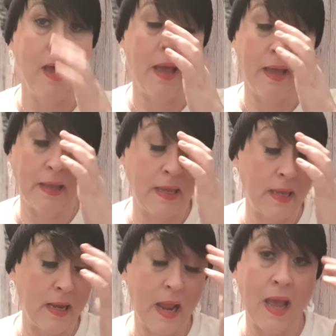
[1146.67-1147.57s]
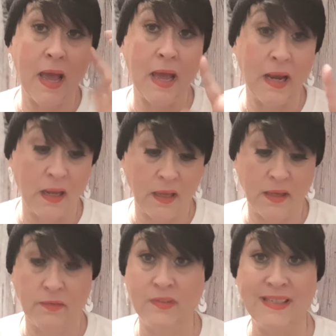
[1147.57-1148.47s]
Again, I
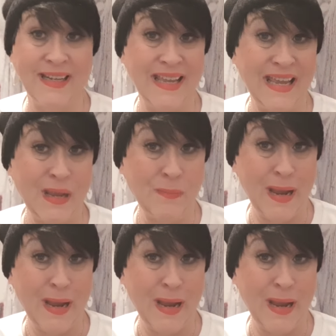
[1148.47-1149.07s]
love sling